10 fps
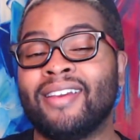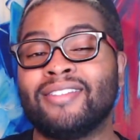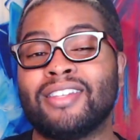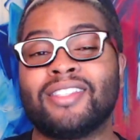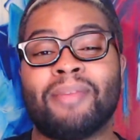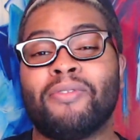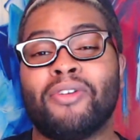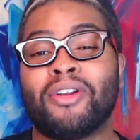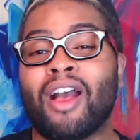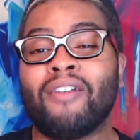just some of her
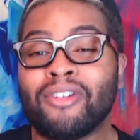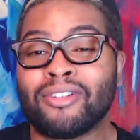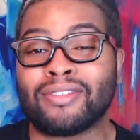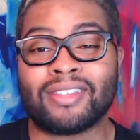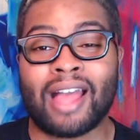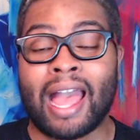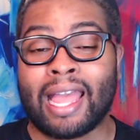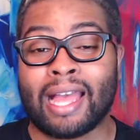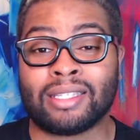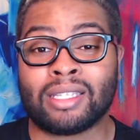covers, I
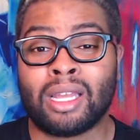guess.